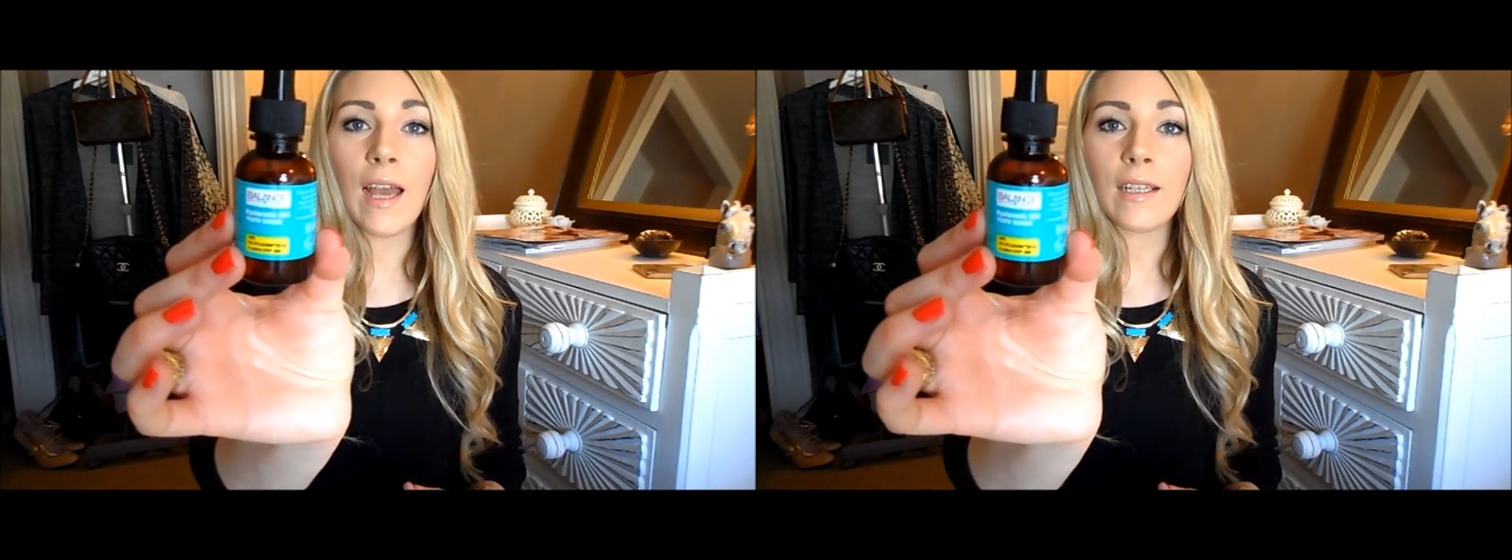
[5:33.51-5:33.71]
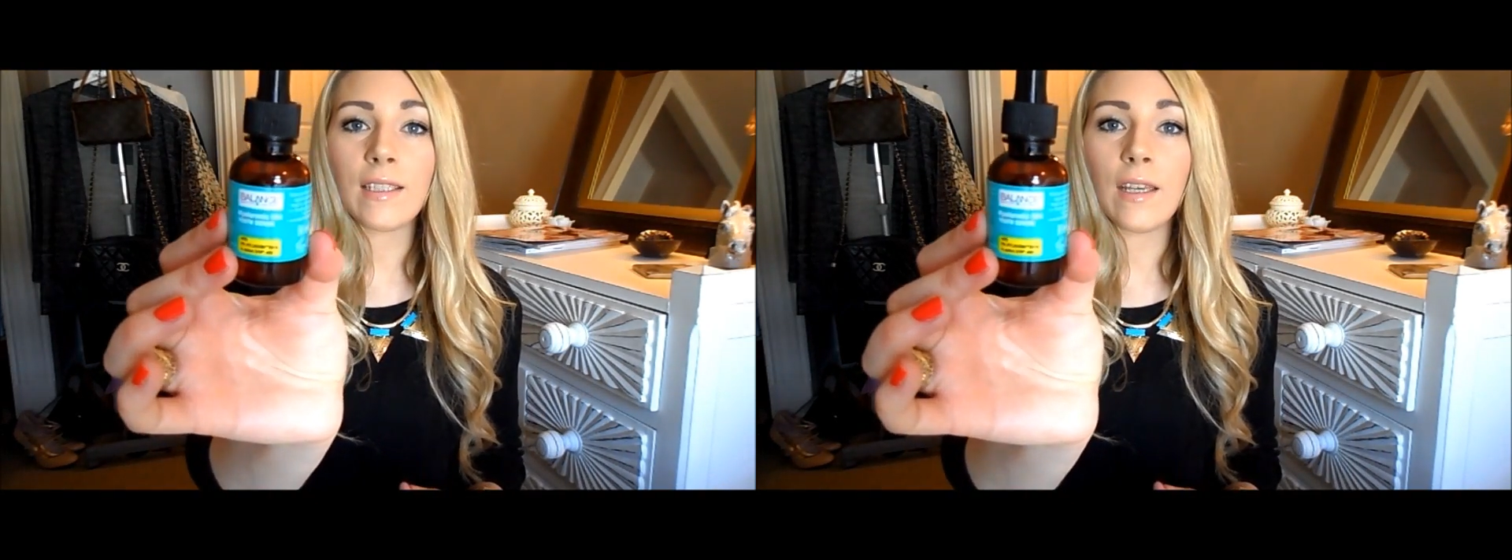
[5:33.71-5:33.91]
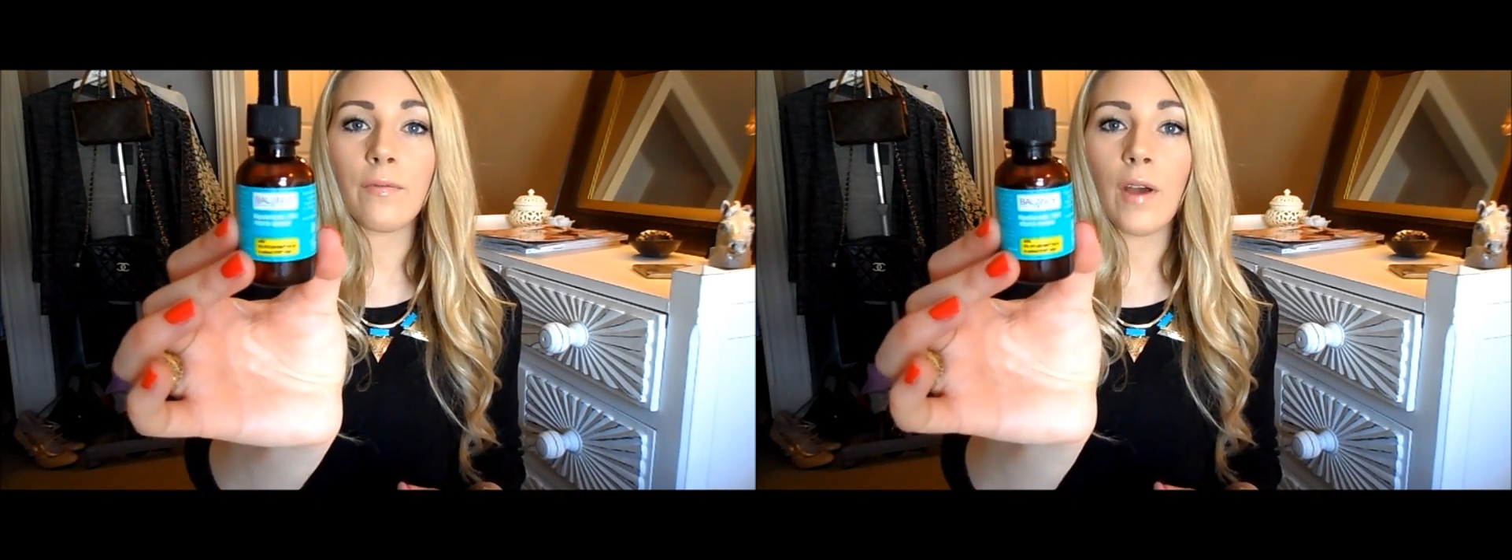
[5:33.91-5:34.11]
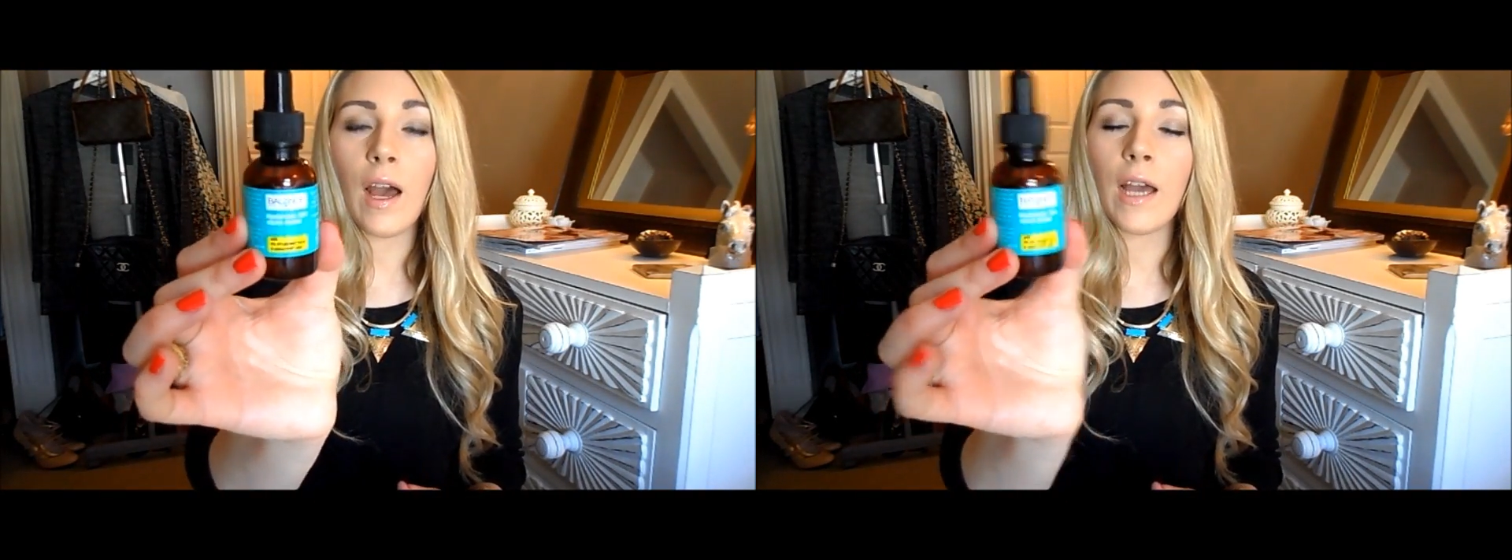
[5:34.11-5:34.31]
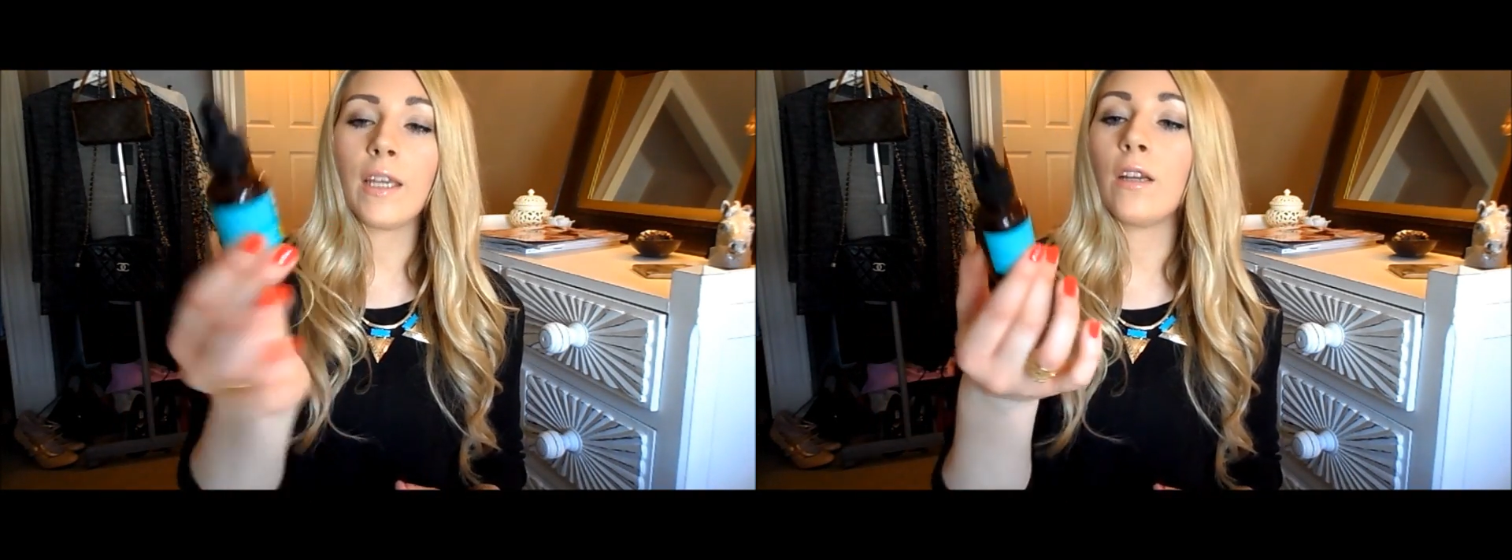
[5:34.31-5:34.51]
Active
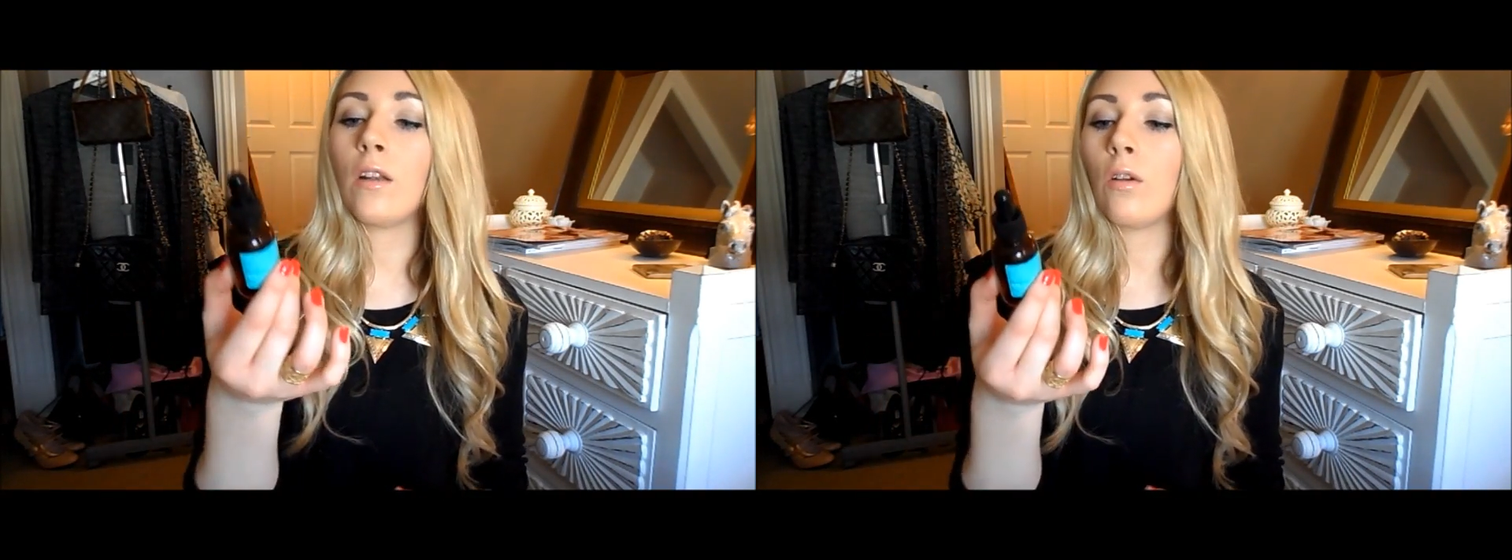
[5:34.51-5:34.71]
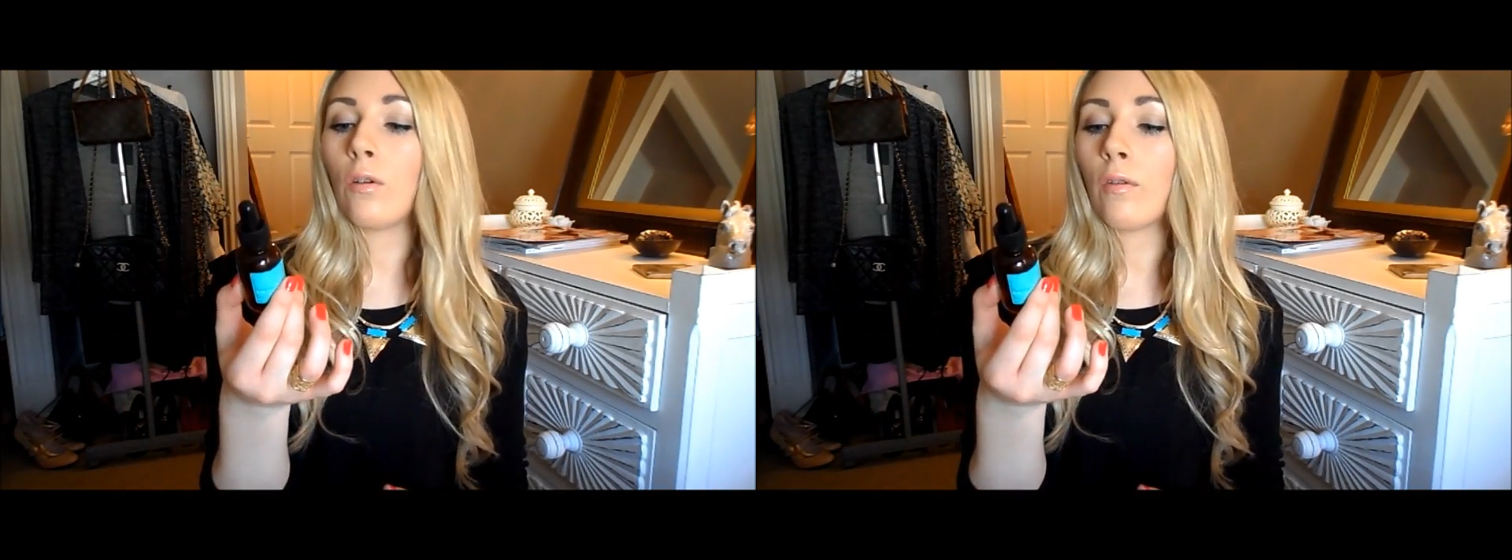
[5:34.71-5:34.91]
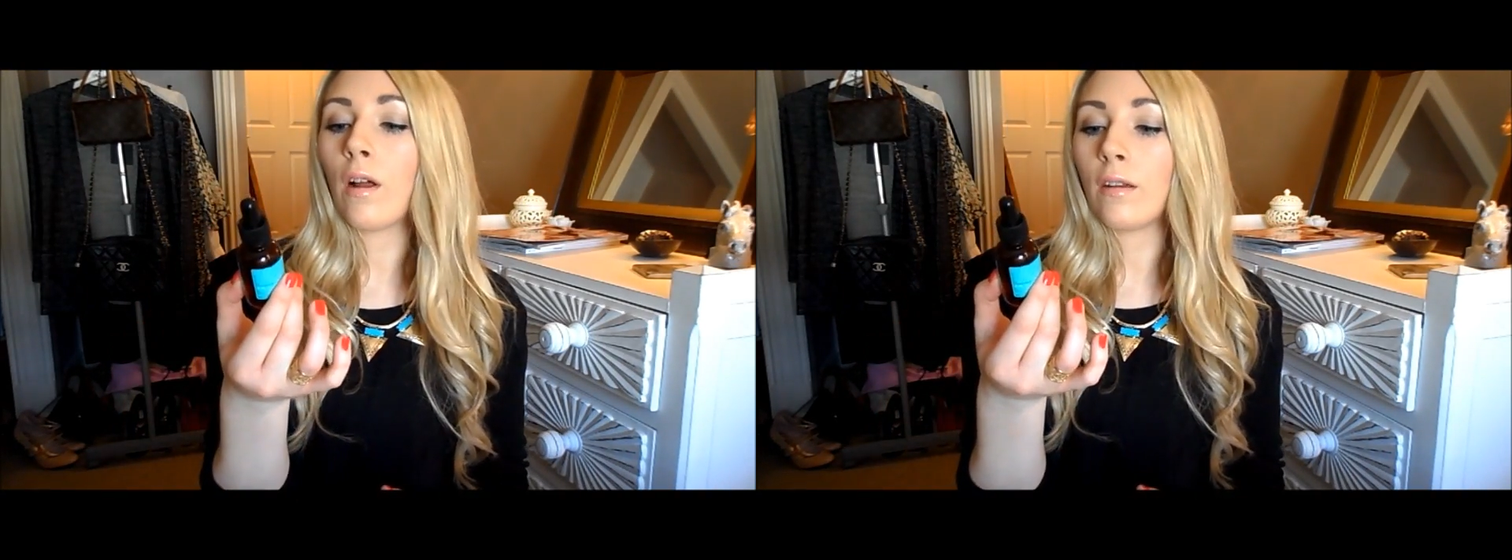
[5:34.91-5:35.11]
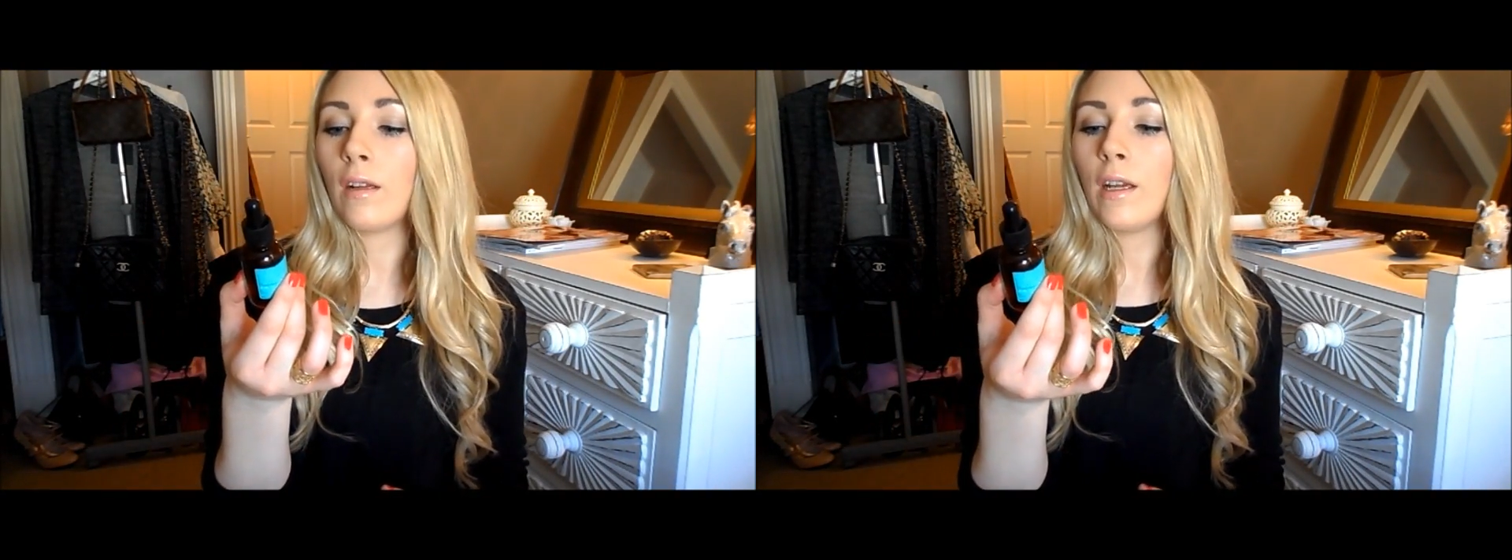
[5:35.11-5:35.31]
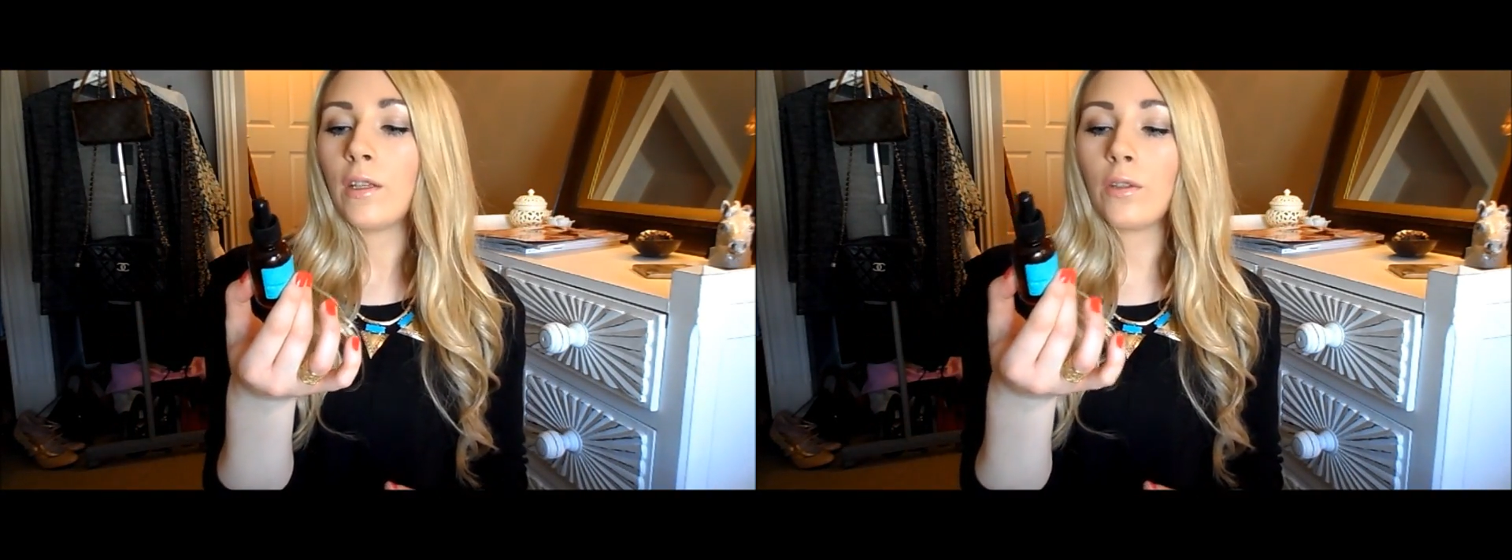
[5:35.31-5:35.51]
Hyaluron